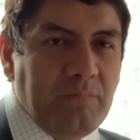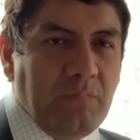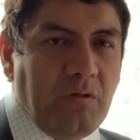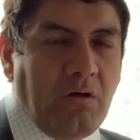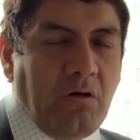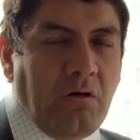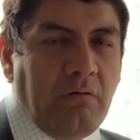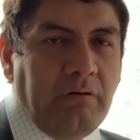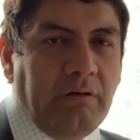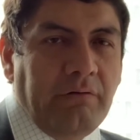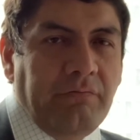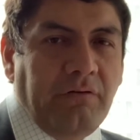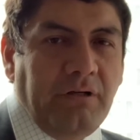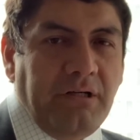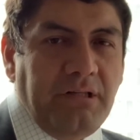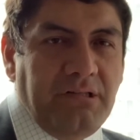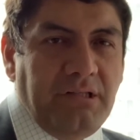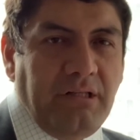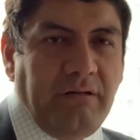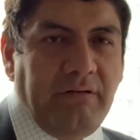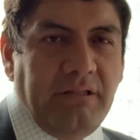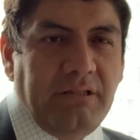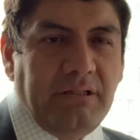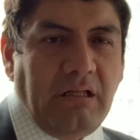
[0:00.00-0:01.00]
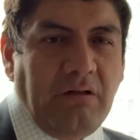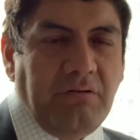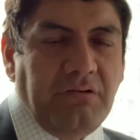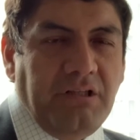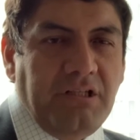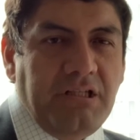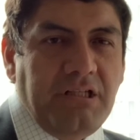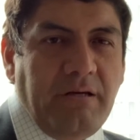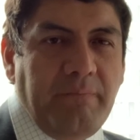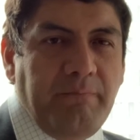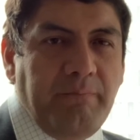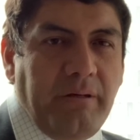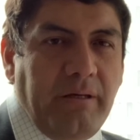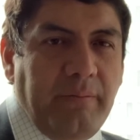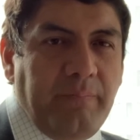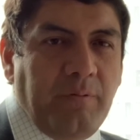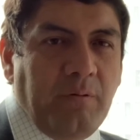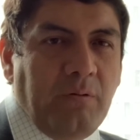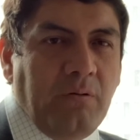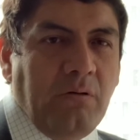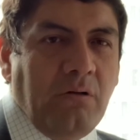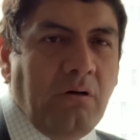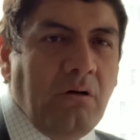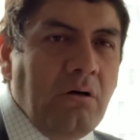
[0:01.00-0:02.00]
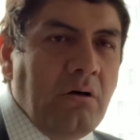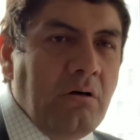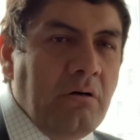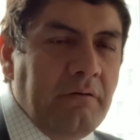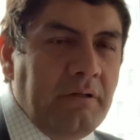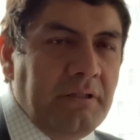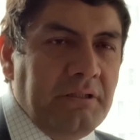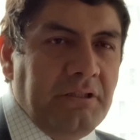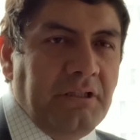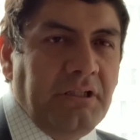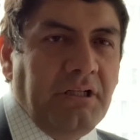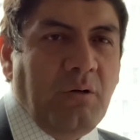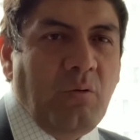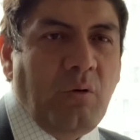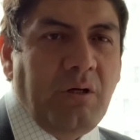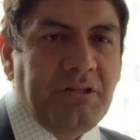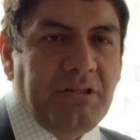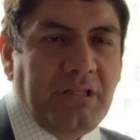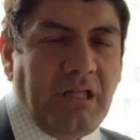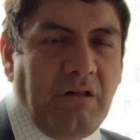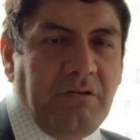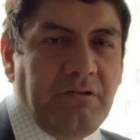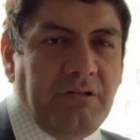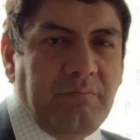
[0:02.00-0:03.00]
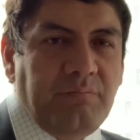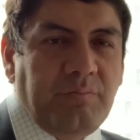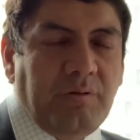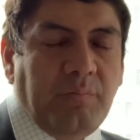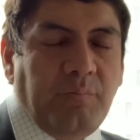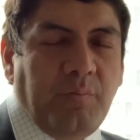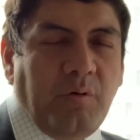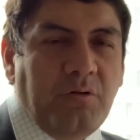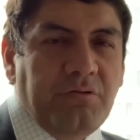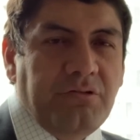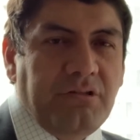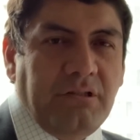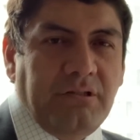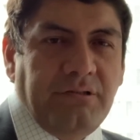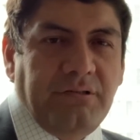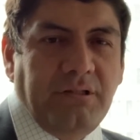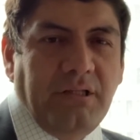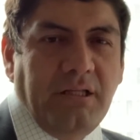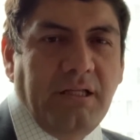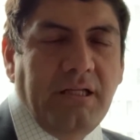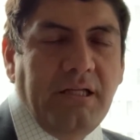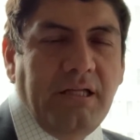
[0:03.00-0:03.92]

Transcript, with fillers: Over 47,000 young people, over 31,000 proposals